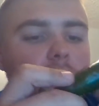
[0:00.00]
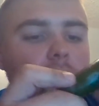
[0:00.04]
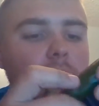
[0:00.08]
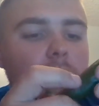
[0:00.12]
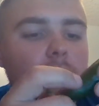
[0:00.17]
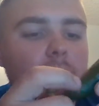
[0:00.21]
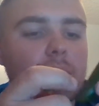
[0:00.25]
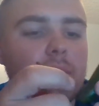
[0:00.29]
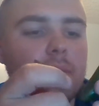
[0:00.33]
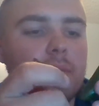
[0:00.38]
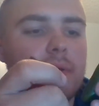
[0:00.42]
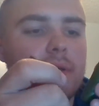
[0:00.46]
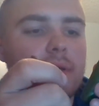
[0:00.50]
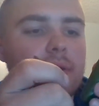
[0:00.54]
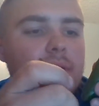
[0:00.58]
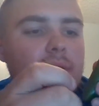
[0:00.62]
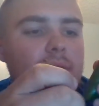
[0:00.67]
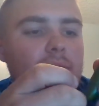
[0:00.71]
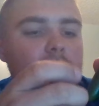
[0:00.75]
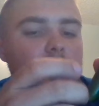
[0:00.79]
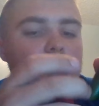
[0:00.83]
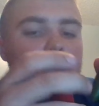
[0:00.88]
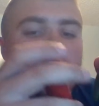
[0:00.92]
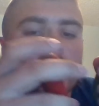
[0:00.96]
But
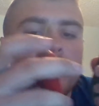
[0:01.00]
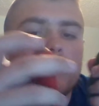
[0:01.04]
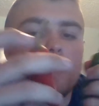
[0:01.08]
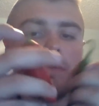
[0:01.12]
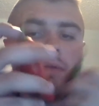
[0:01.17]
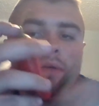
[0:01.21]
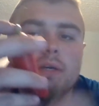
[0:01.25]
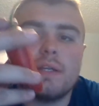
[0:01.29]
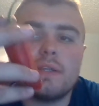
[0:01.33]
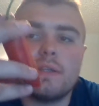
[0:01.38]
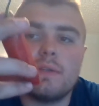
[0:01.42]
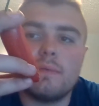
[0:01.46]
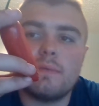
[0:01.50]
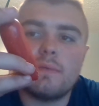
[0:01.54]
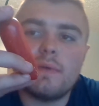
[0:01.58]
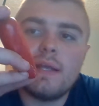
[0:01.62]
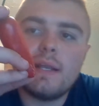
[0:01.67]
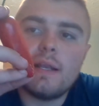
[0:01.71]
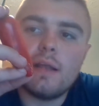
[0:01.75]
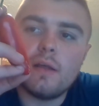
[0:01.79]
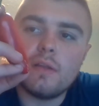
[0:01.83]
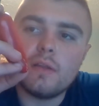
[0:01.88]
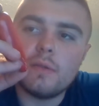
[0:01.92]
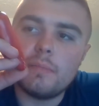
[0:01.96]
when you look at the red
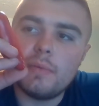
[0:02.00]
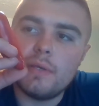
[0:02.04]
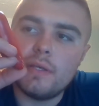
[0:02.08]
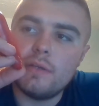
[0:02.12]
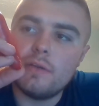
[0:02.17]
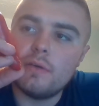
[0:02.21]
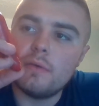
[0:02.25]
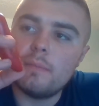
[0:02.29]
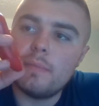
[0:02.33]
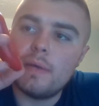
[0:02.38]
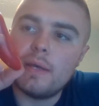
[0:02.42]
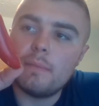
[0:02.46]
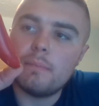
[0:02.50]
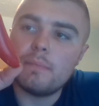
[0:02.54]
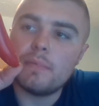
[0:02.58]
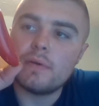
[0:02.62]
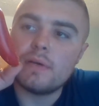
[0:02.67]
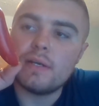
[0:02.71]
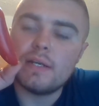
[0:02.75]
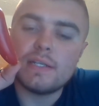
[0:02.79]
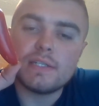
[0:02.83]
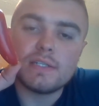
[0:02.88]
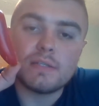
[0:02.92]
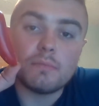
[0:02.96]
jalapeno
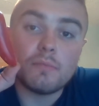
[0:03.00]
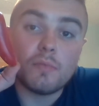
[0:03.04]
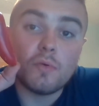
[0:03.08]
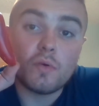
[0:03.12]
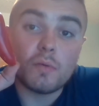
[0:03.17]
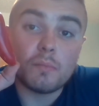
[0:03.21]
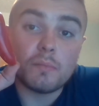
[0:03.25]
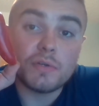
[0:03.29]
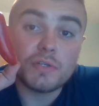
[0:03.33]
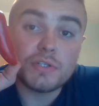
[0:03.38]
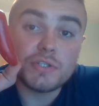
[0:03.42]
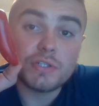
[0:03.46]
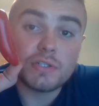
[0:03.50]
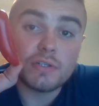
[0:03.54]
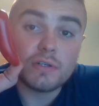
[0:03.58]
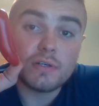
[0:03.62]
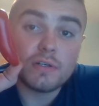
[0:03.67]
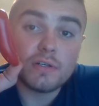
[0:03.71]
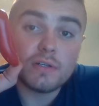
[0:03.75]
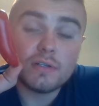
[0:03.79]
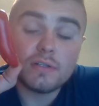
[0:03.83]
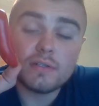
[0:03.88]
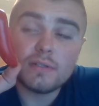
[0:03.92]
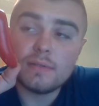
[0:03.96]
pepper, it is a more
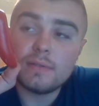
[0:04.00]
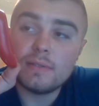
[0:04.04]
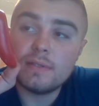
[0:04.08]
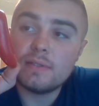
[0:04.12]
mature